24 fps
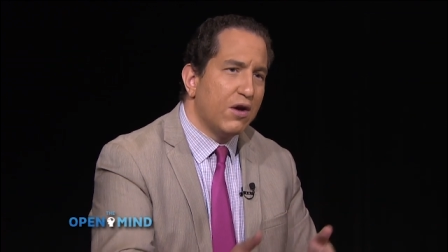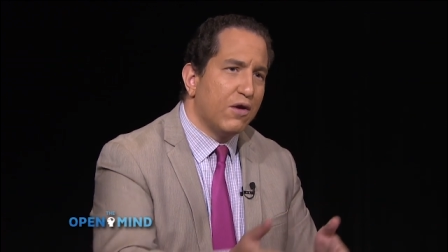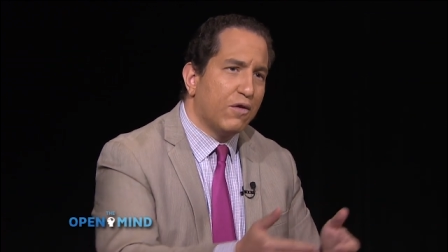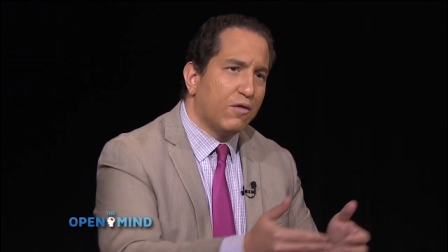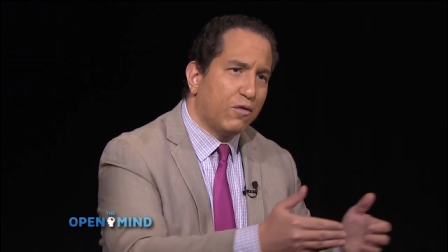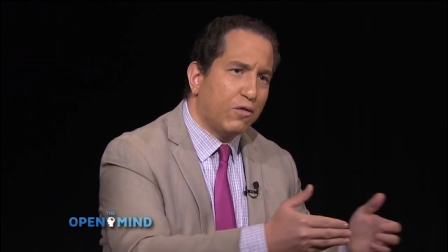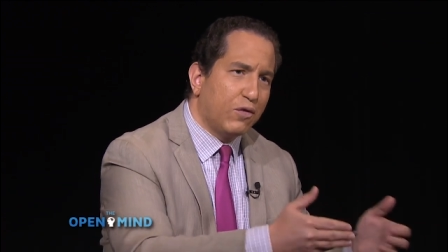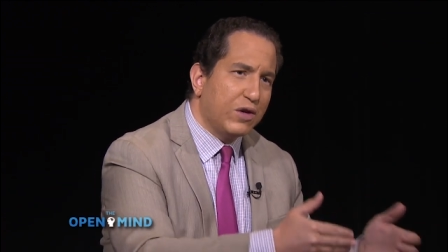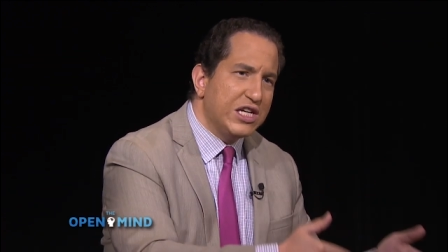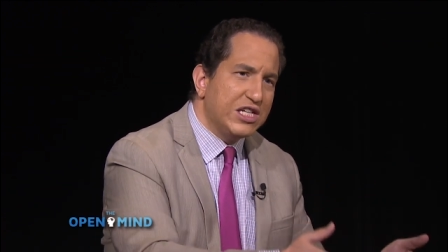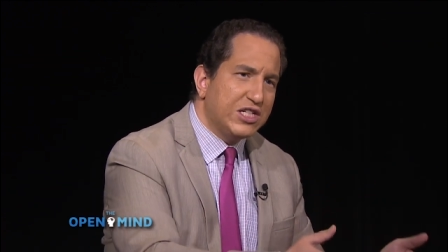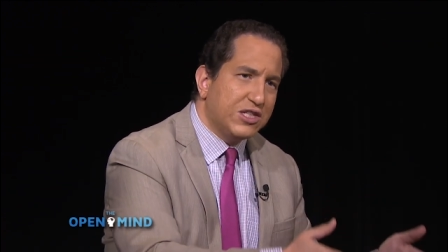
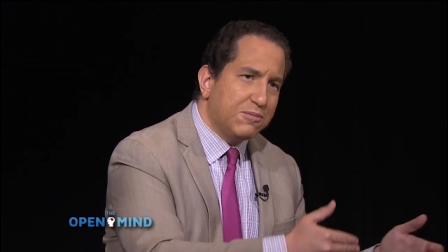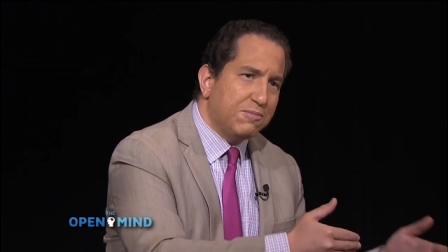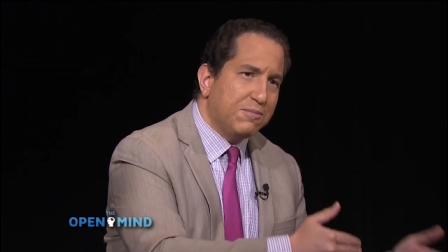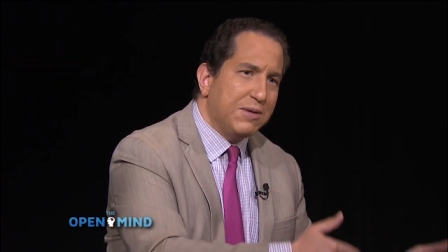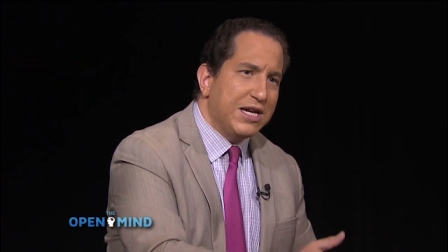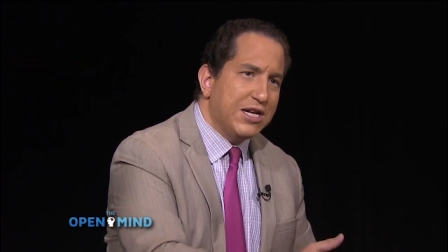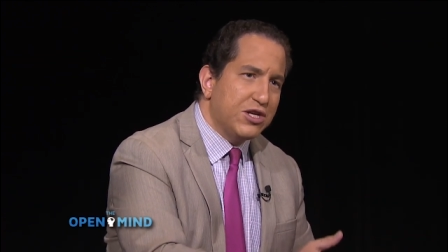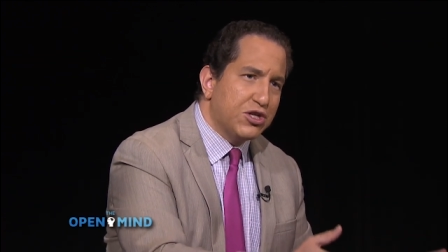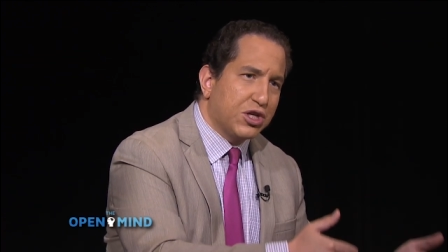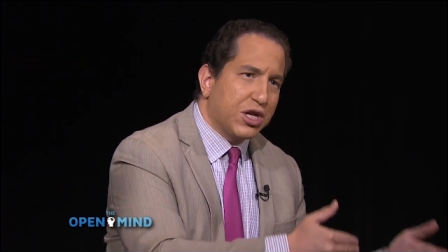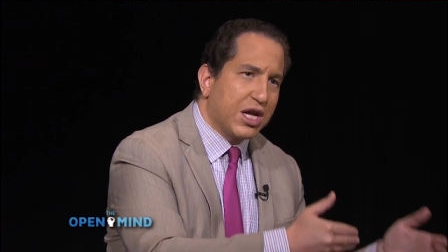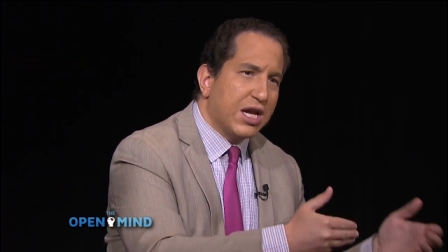Free
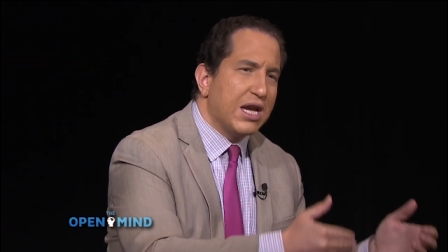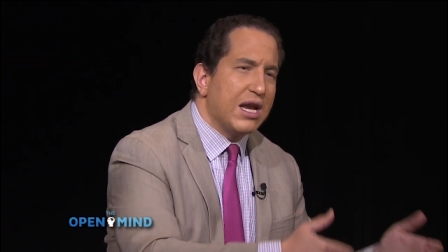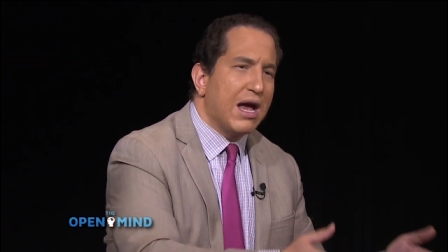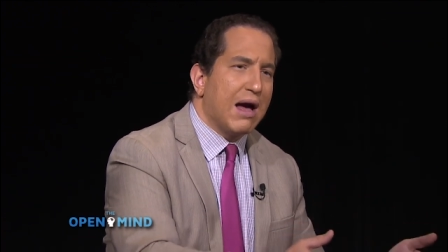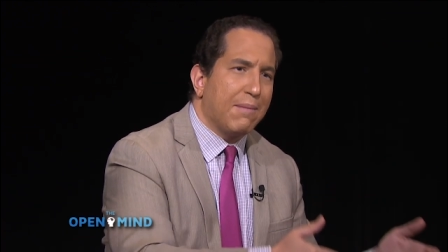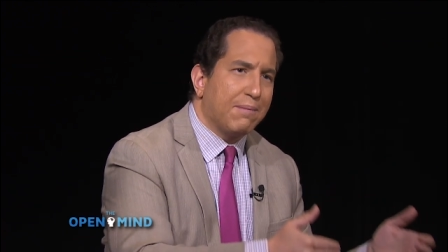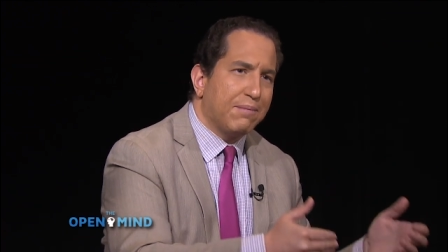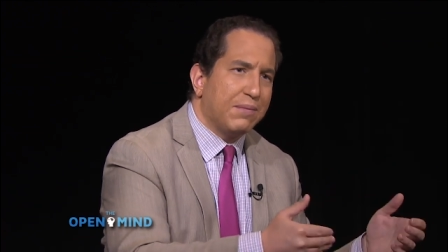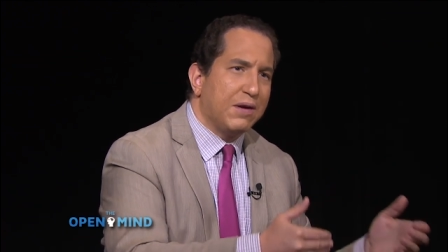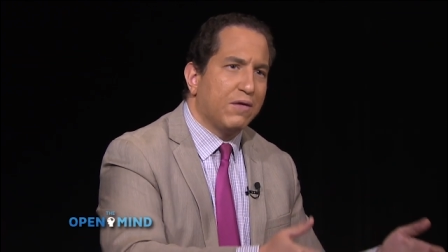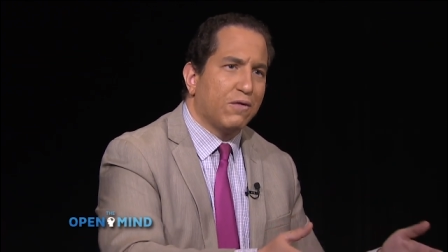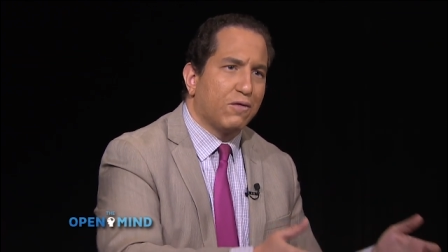speech
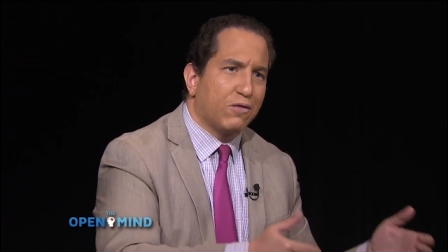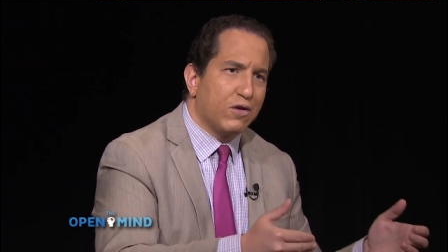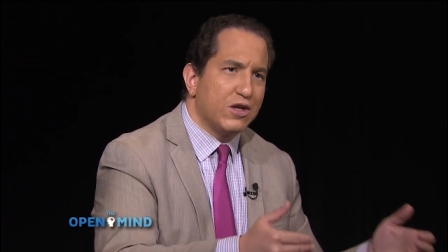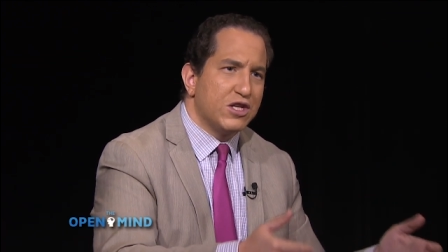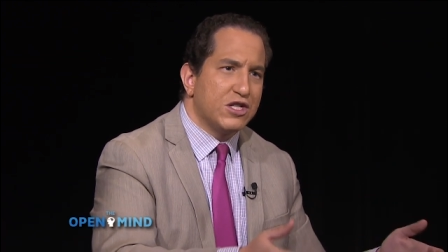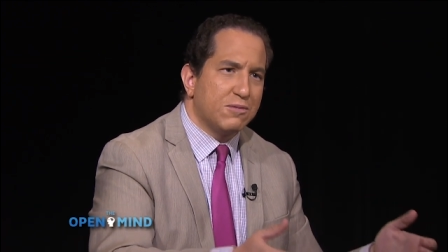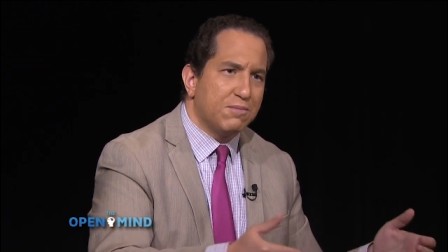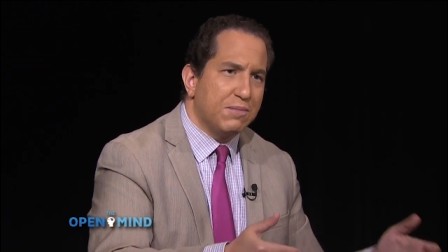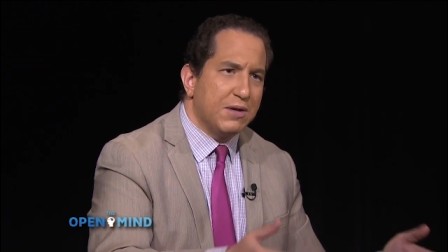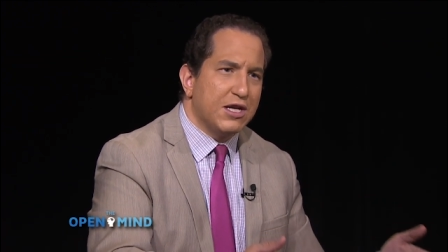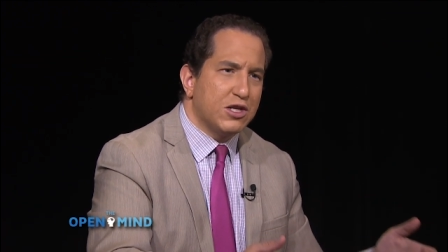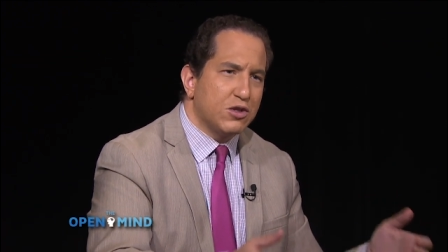cannot be free
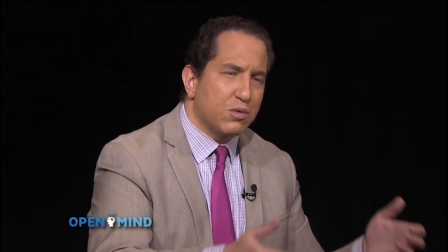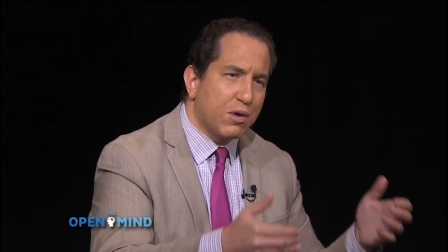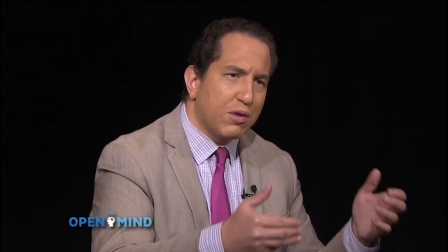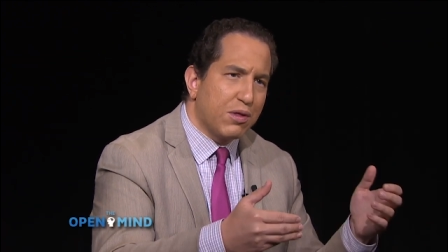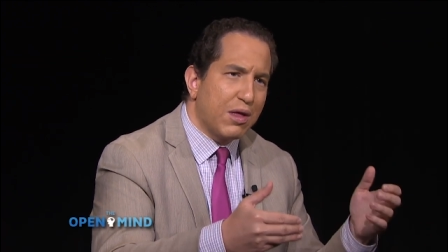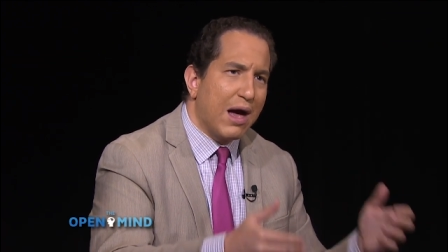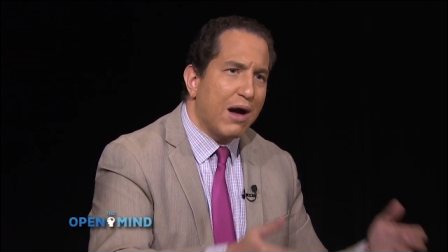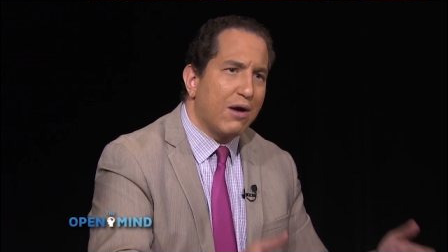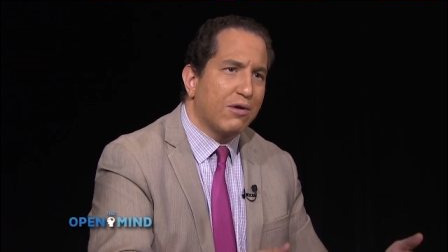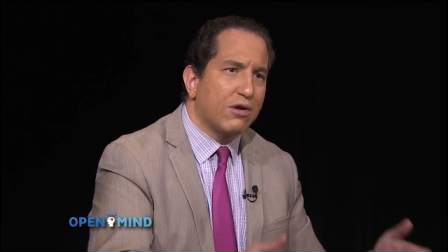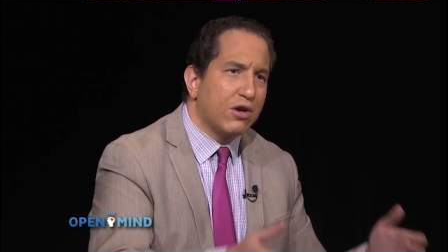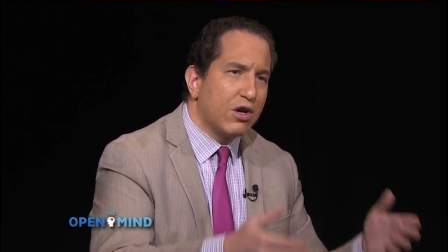speech
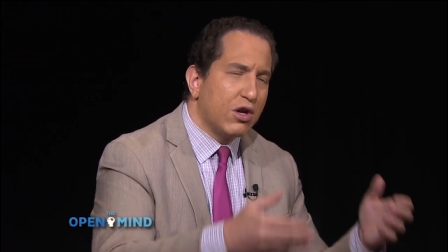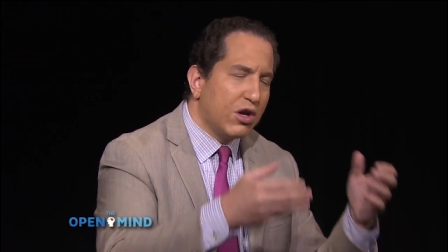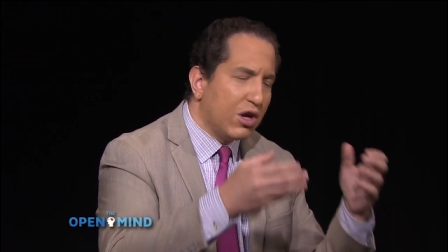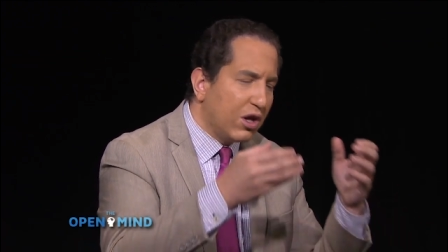without